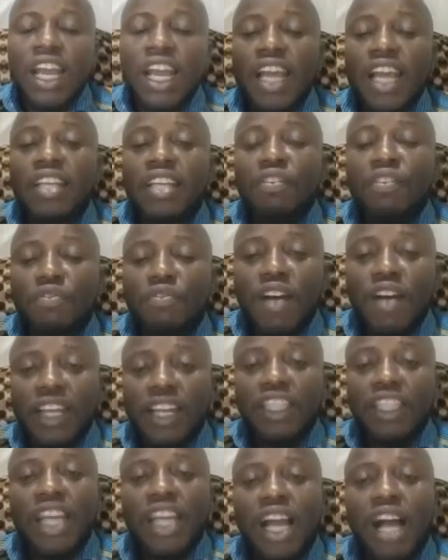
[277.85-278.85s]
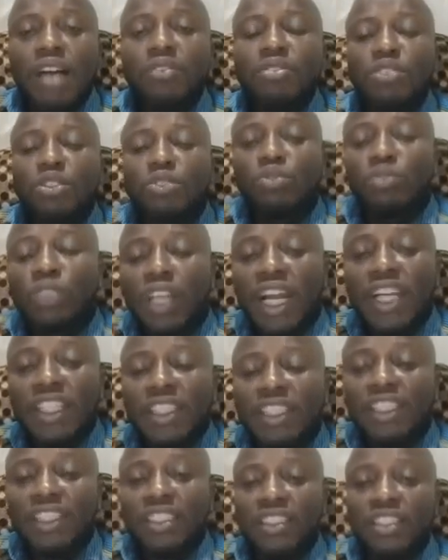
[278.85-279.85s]
and in fact helps
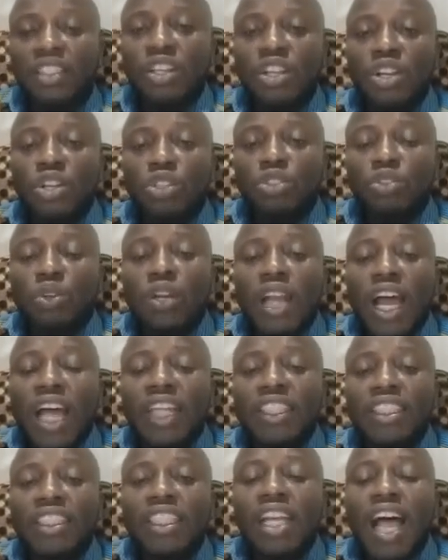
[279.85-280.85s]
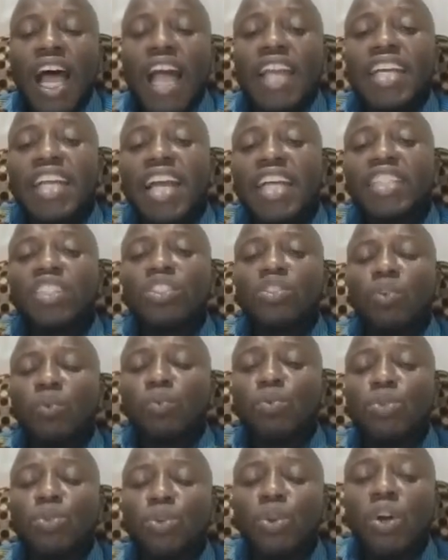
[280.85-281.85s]
students so that others
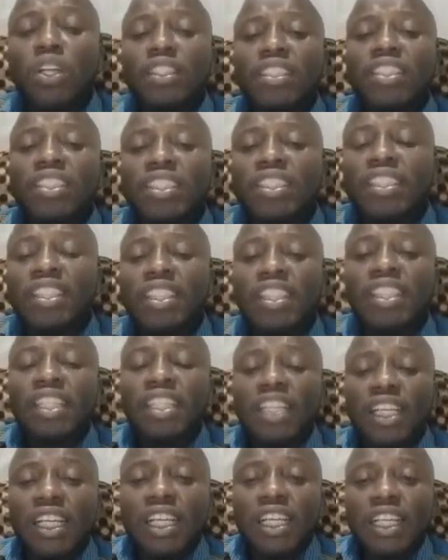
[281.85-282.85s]
will not see